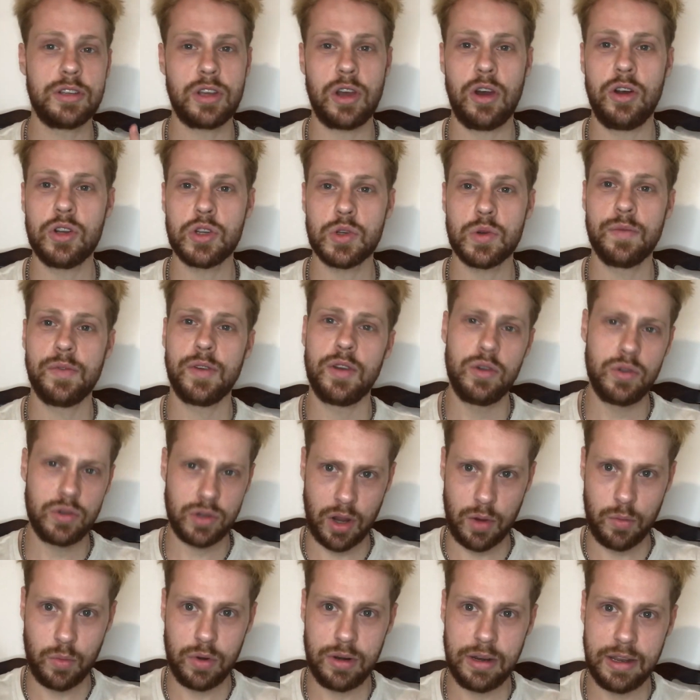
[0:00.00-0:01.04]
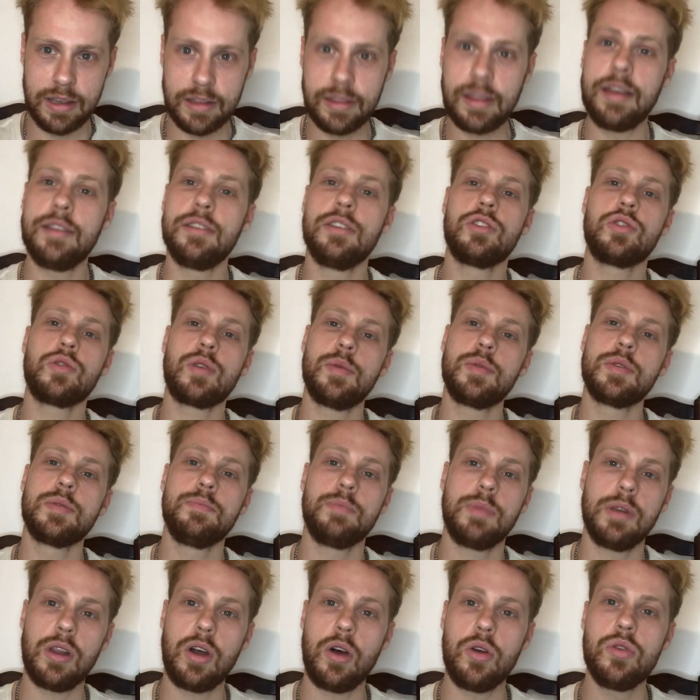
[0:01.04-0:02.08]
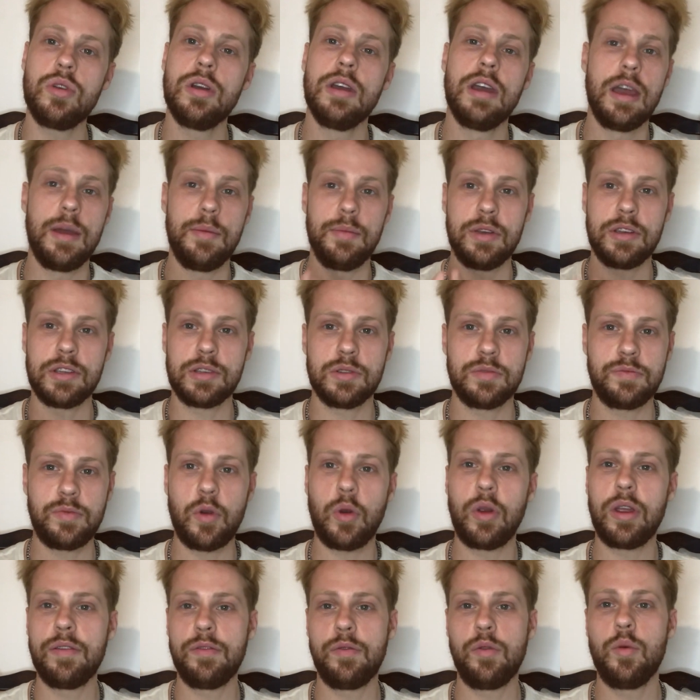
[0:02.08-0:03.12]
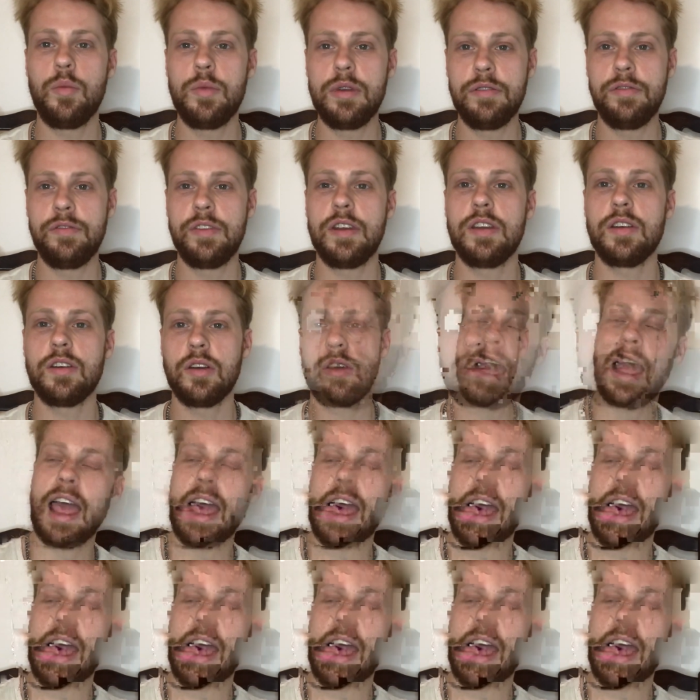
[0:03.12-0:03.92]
TARDIS reviews, I will link that in the description below, because it's a very informative video.